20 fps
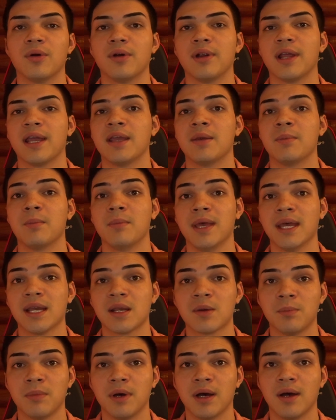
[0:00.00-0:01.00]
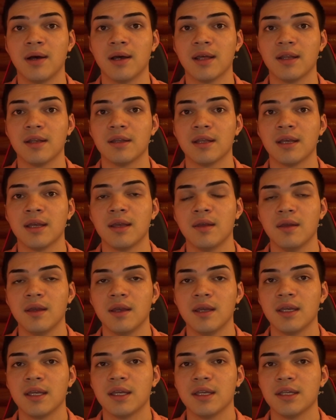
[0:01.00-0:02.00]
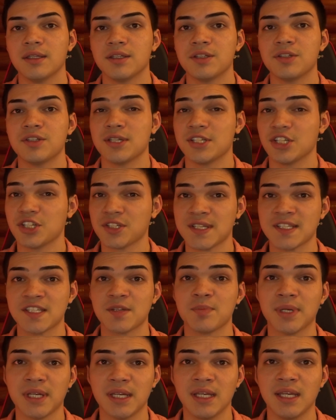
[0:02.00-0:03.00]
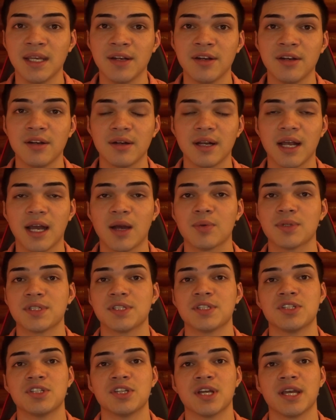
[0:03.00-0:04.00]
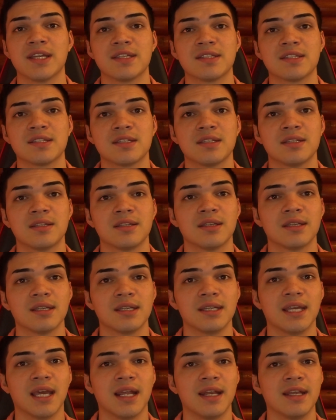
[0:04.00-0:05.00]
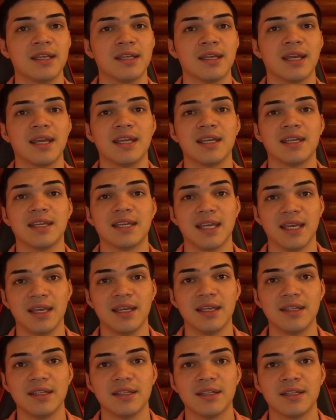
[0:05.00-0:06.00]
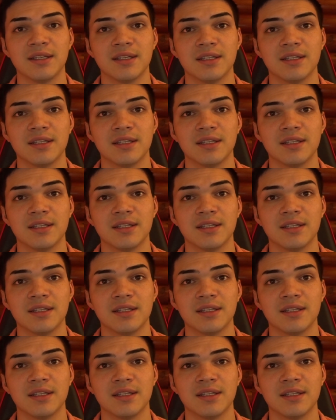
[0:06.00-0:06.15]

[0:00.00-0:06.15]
or a mech mod, just as a beginner, I would suggest getting a kit,